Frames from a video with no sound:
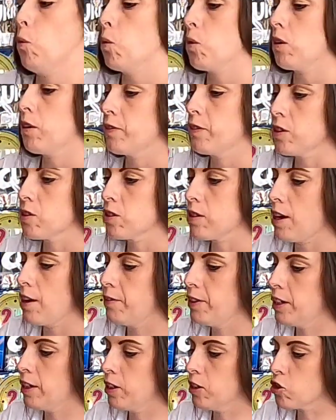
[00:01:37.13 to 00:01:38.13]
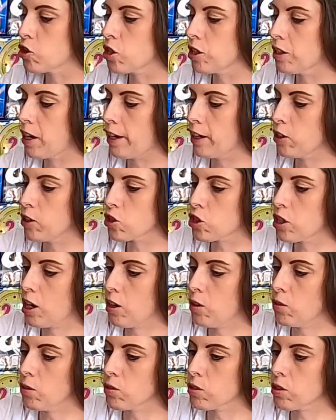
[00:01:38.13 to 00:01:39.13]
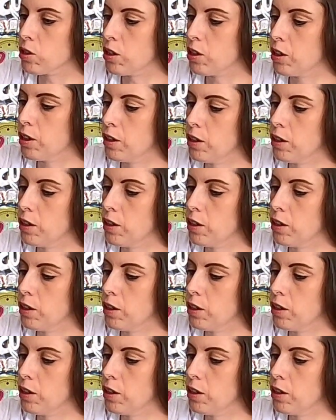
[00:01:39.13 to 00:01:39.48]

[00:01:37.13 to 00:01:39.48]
4 of the 7-inch night shells.